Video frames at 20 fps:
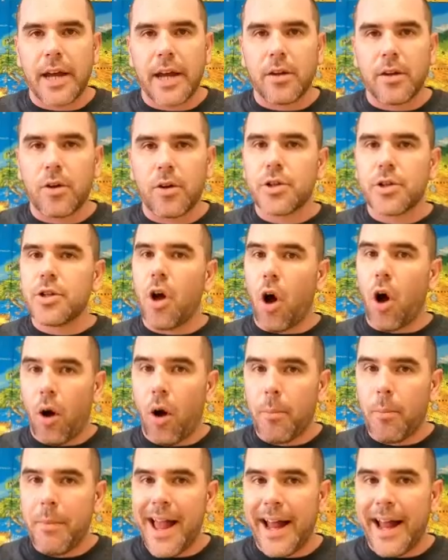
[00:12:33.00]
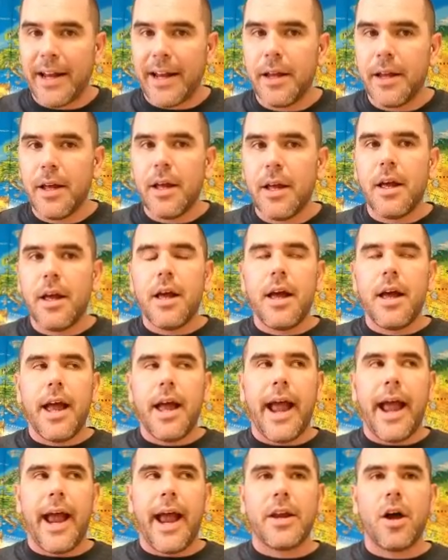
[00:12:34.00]
settlers, all men,
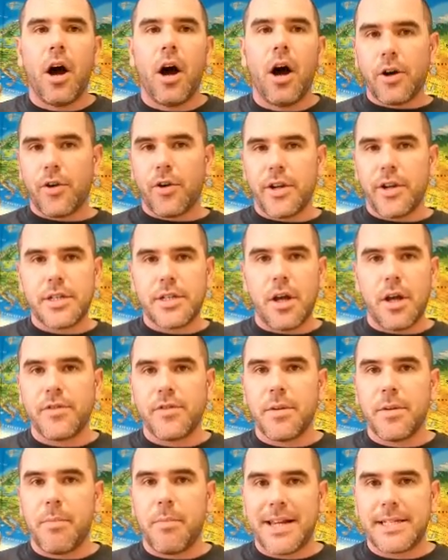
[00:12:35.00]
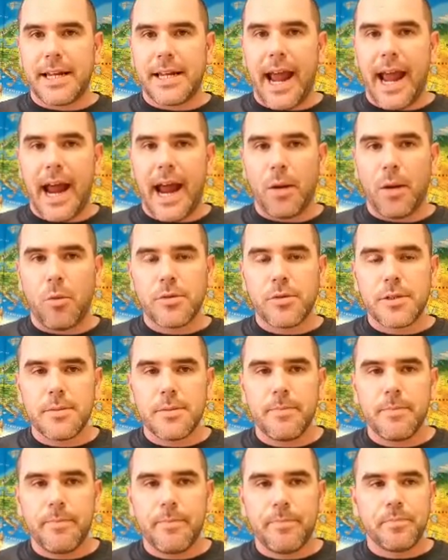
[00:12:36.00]
and hundreds of domestic
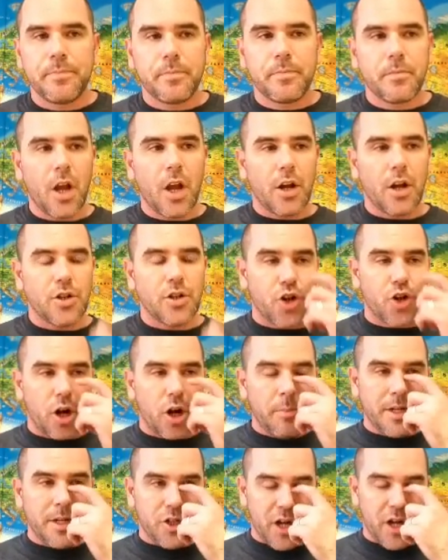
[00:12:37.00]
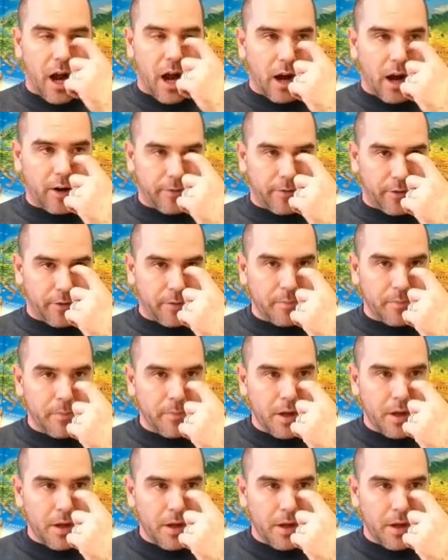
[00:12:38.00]
animals. A German geographer